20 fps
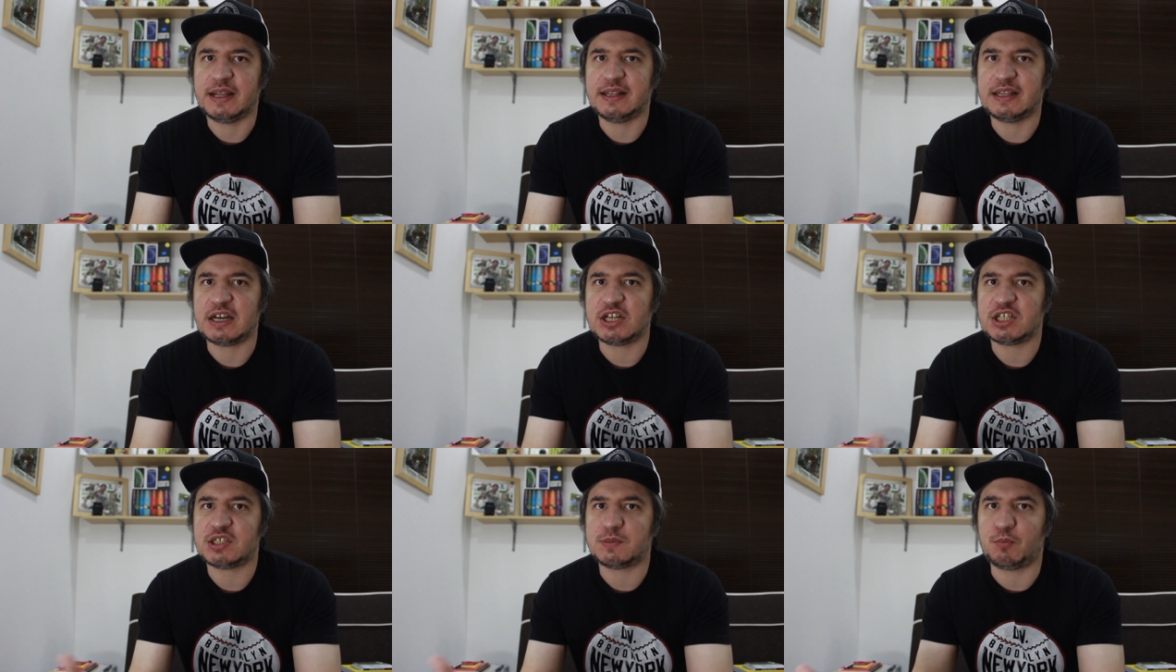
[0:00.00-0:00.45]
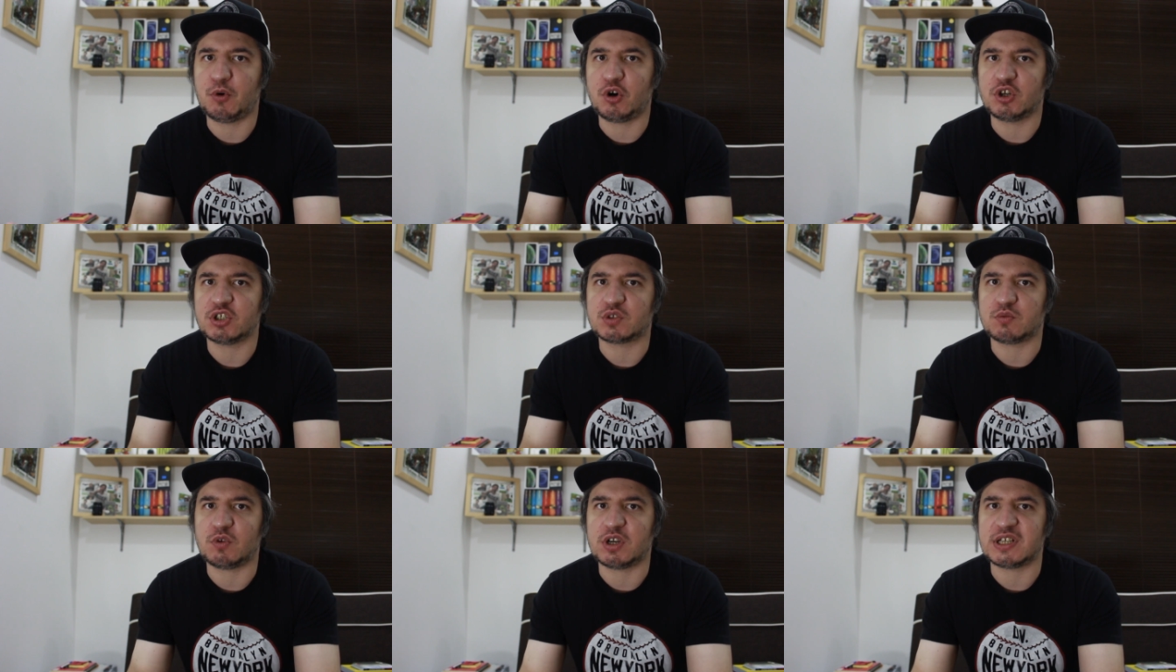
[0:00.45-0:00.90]
And the
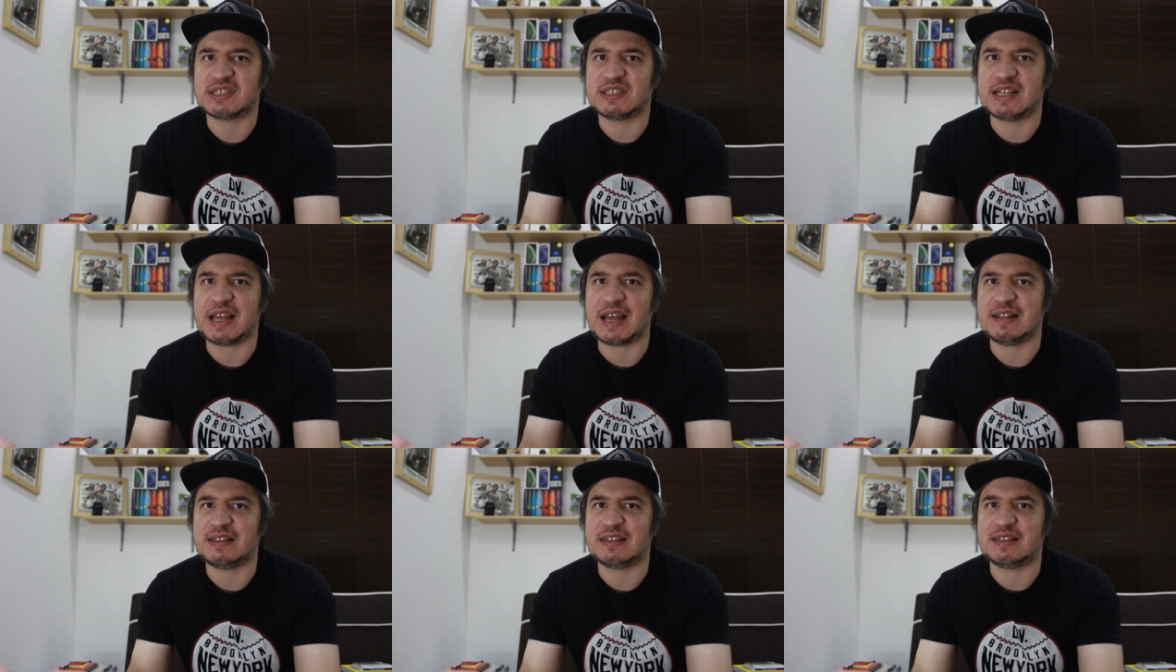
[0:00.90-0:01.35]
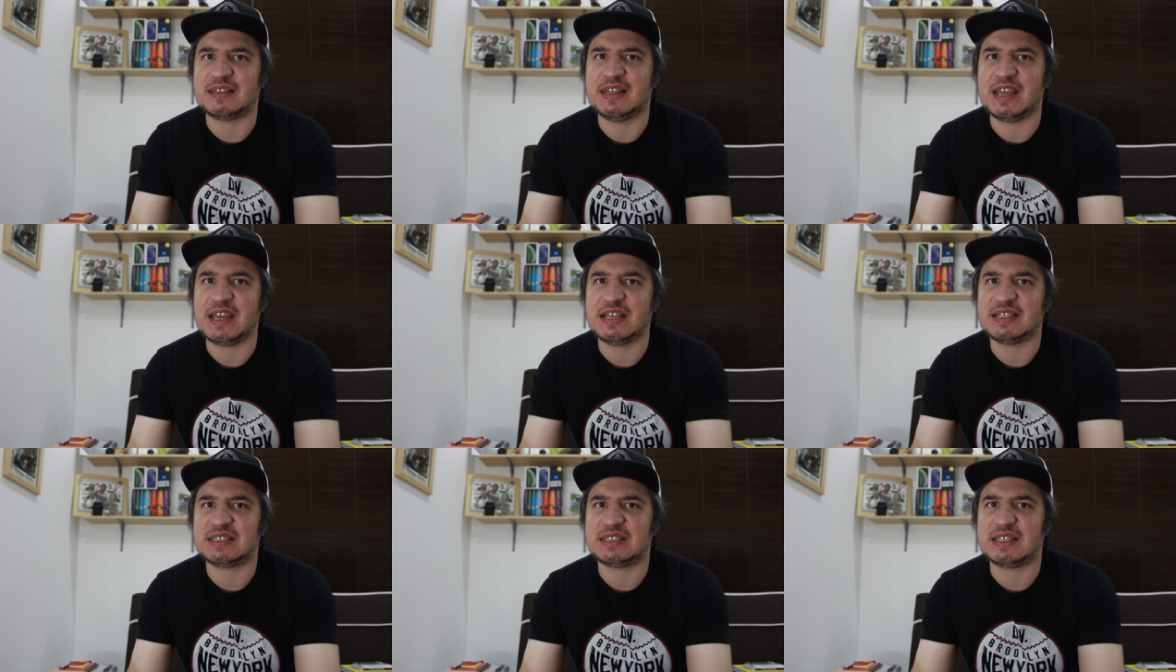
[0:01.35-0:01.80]
response was that
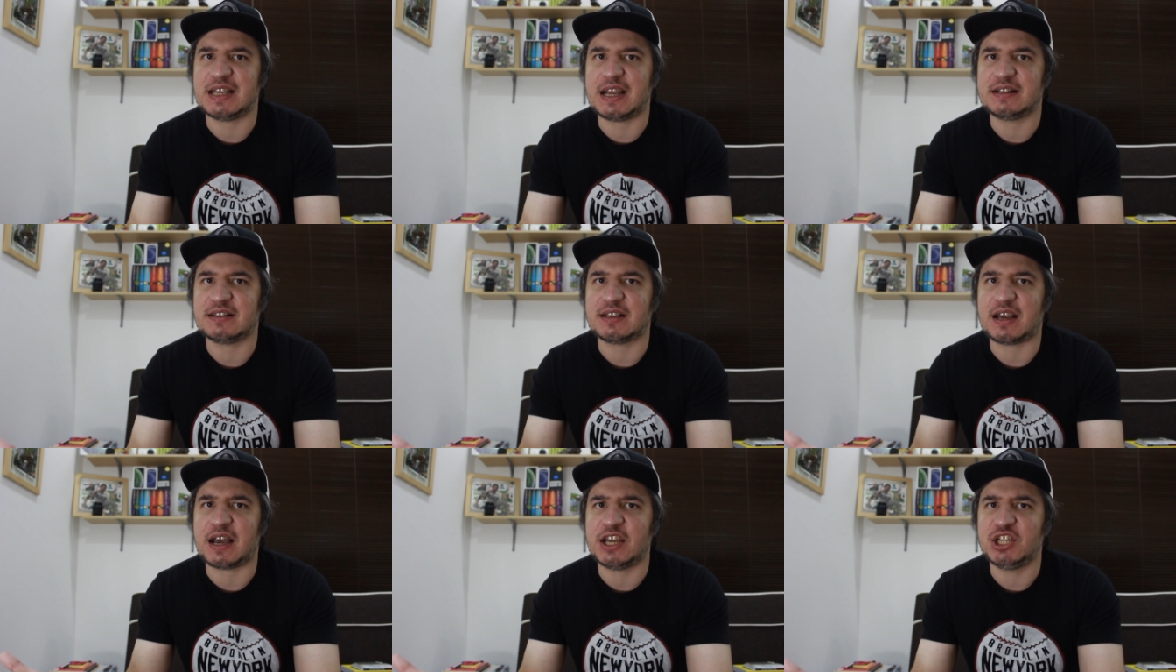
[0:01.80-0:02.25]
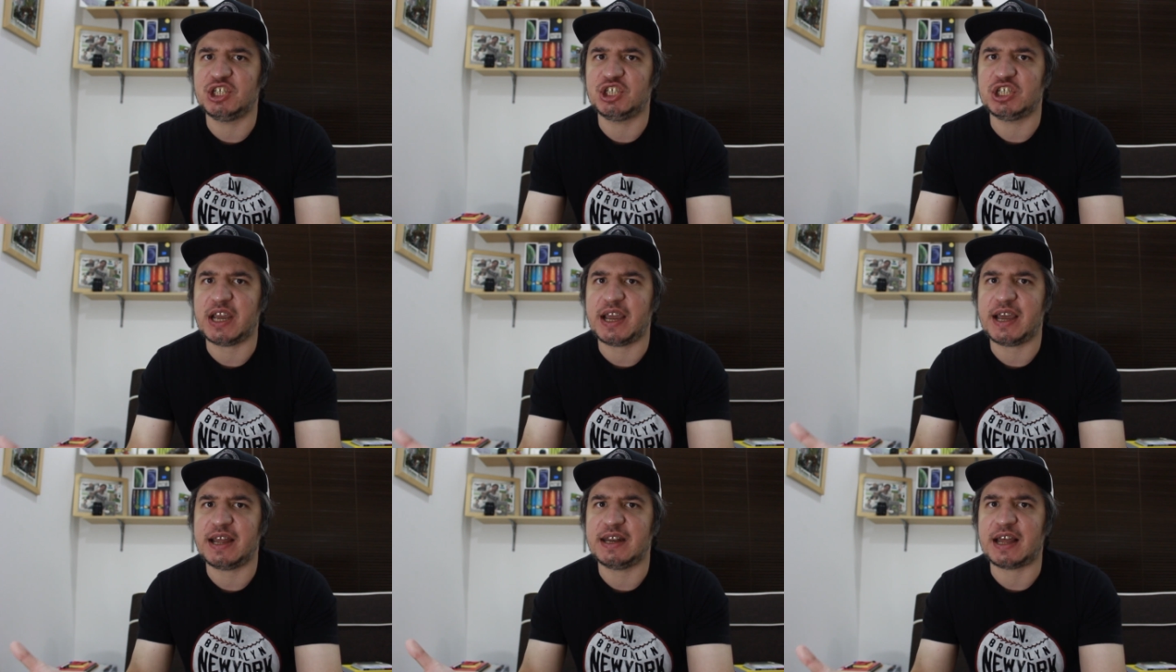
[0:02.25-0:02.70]
they sent
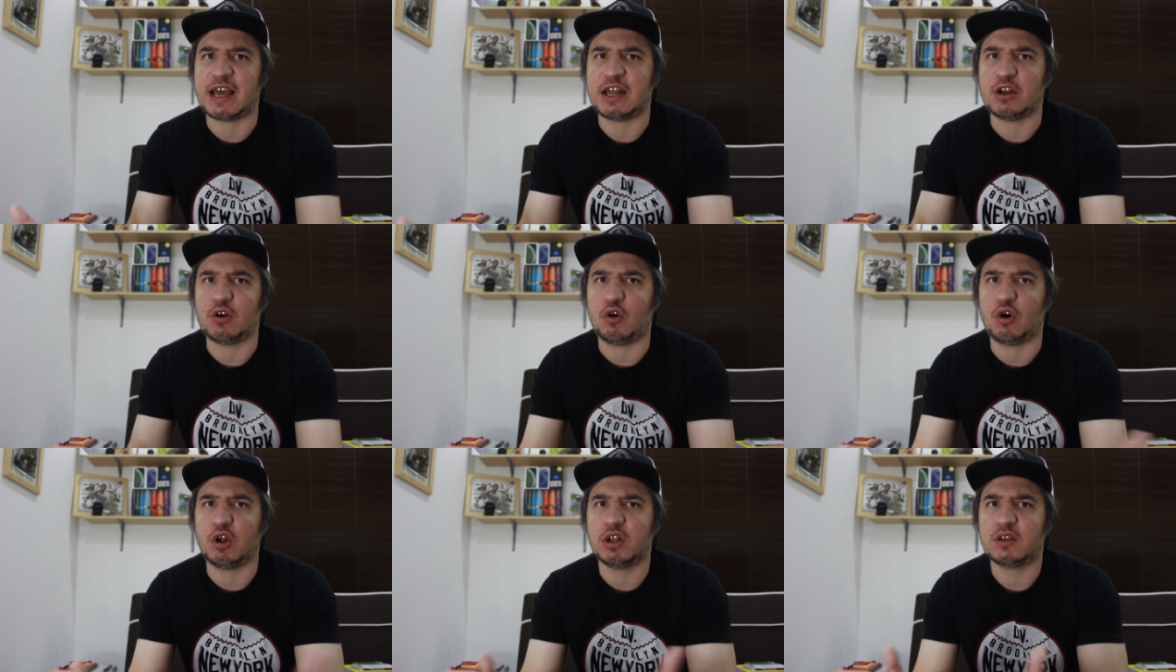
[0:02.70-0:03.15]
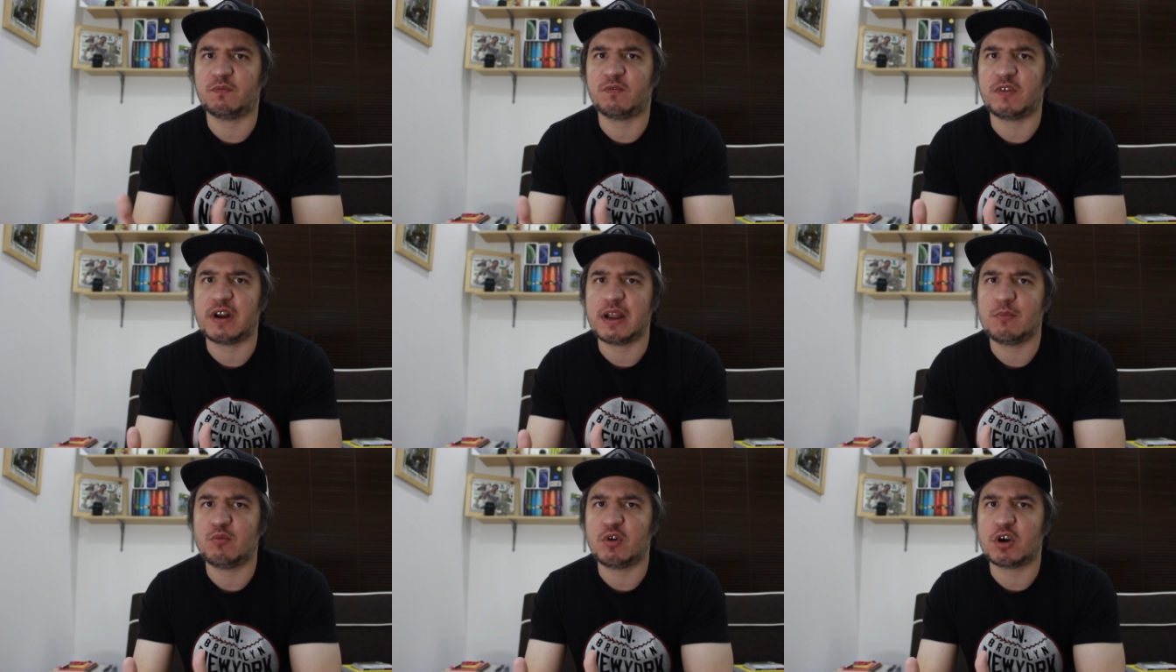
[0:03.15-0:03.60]
IGN an old
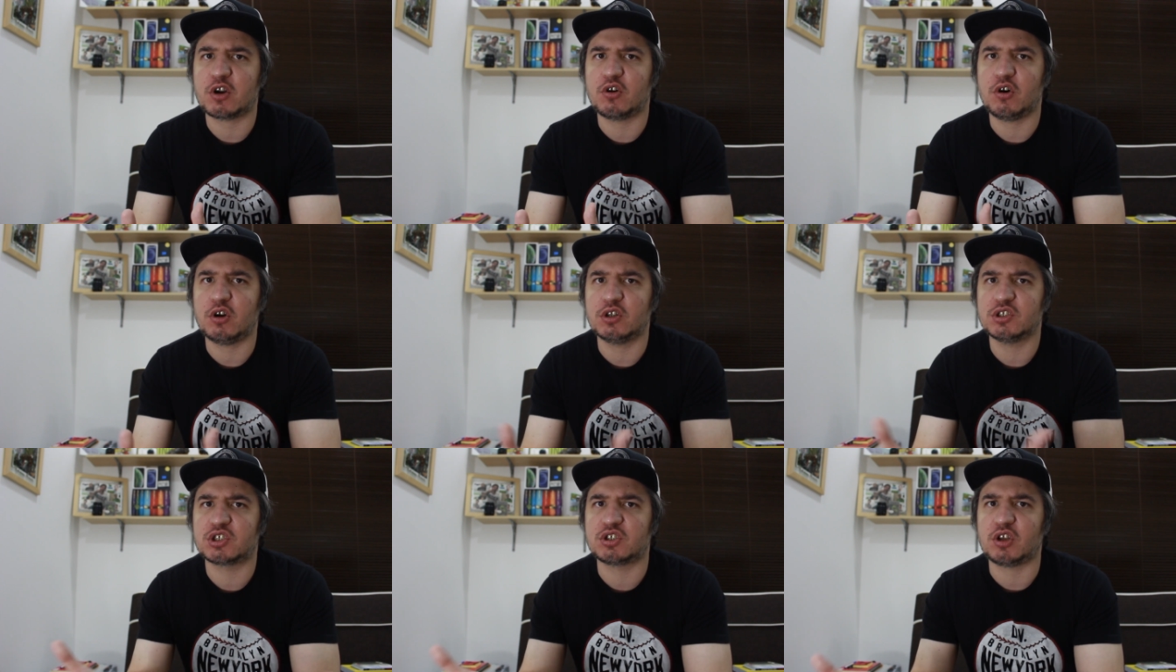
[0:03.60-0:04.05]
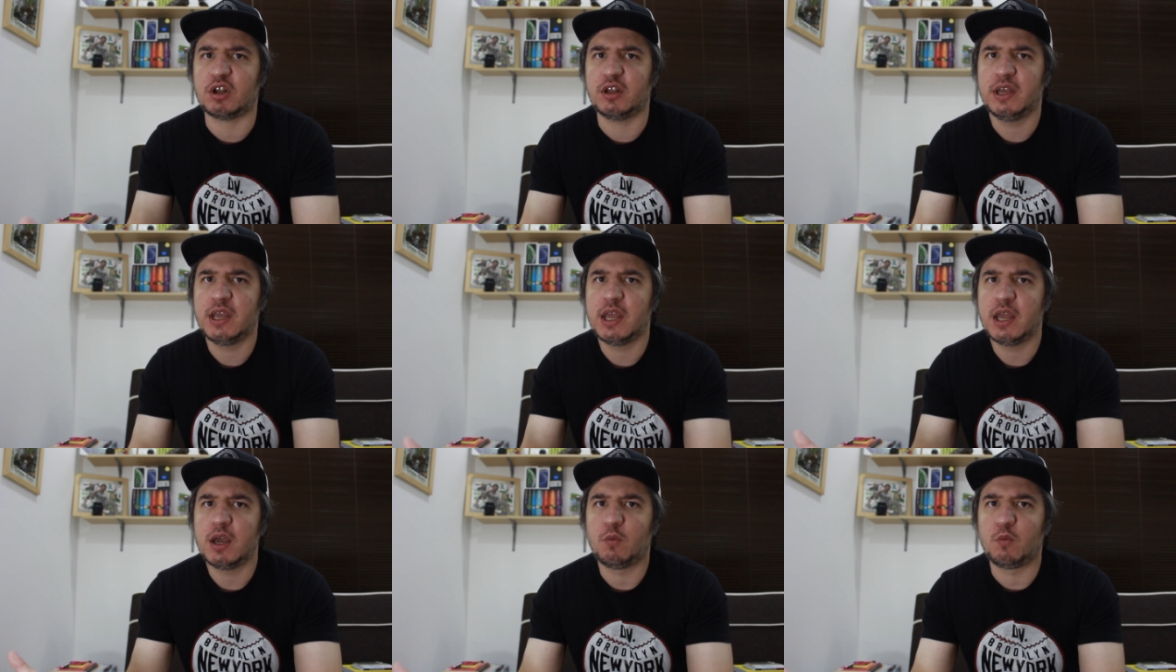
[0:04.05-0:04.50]
framework console.